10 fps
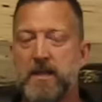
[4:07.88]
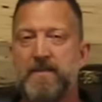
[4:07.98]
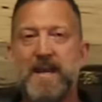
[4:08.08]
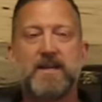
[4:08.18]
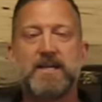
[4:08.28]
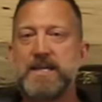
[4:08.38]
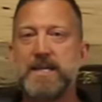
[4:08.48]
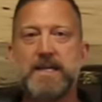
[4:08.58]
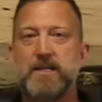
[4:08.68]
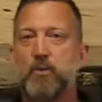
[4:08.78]
they didn't
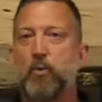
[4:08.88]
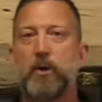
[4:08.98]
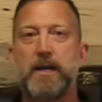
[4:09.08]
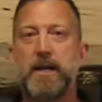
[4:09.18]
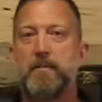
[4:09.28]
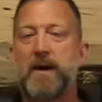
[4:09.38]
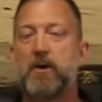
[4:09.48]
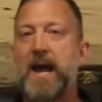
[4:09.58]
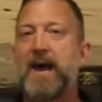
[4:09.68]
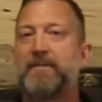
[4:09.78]
need to worry
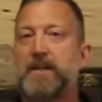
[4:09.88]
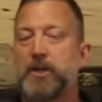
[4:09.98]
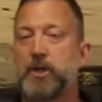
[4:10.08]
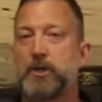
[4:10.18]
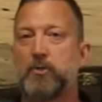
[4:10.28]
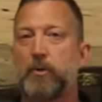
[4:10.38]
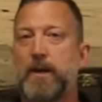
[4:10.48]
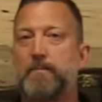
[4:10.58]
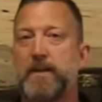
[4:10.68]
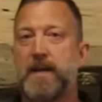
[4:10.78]
about having a good
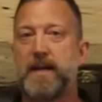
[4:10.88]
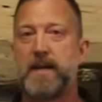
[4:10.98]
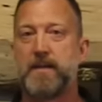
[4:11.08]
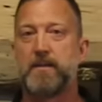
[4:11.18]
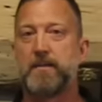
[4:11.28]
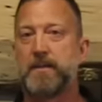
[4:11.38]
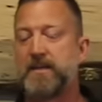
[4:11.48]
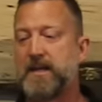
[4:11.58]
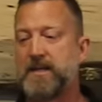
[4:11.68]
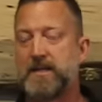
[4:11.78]
grip, and
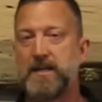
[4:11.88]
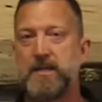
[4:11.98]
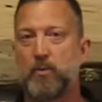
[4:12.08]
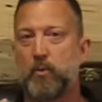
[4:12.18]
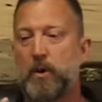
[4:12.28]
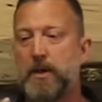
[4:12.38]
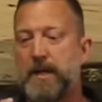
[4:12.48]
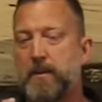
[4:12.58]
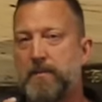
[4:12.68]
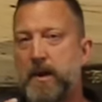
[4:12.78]
they didn't need to
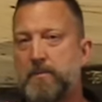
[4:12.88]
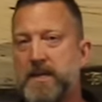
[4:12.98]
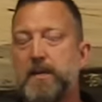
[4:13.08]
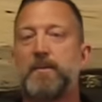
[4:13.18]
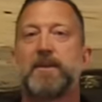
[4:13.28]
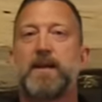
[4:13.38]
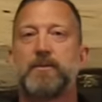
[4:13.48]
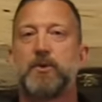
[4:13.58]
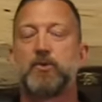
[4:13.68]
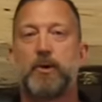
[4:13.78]
worry about manipulating
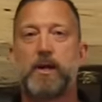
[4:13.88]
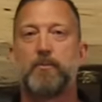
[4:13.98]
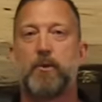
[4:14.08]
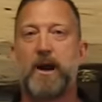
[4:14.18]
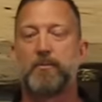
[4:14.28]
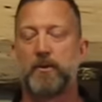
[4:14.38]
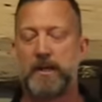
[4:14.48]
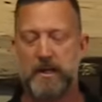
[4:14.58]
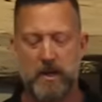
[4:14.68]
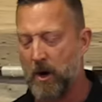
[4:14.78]
their trigger
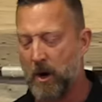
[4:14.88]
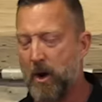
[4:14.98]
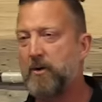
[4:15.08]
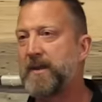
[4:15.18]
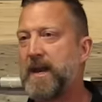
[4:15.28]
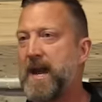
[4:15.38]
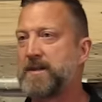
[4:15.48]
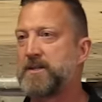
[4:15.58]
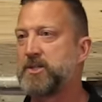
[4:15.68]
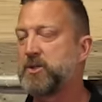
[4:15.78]
properly. All they
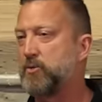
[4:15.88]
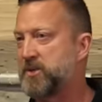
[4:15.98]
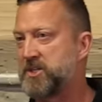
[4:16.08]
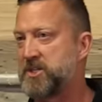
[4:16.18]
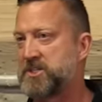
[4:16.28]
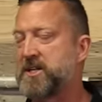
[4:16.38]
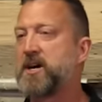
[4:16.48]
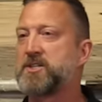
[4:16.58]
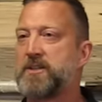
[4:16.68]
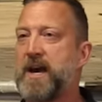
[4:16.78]
had to do was just
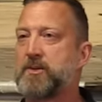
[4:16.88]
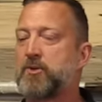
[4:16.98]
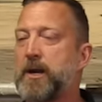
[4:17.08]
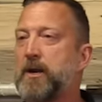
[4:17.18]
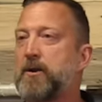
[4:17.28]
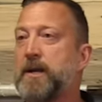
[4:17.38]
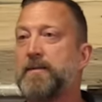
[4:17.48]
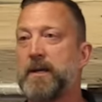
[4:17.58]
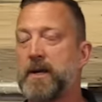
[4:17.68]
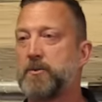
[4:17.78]
touch that trigger
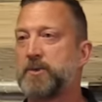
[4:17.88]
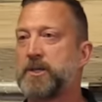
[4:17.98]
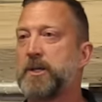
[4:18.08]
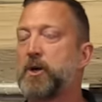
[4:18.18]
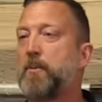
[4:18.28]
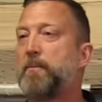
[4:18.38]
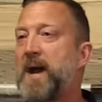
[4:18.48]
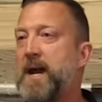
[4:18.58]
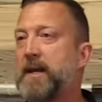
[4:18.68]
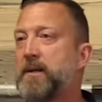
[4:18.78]
and the gun was going to go
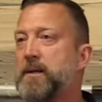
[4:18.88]
bang.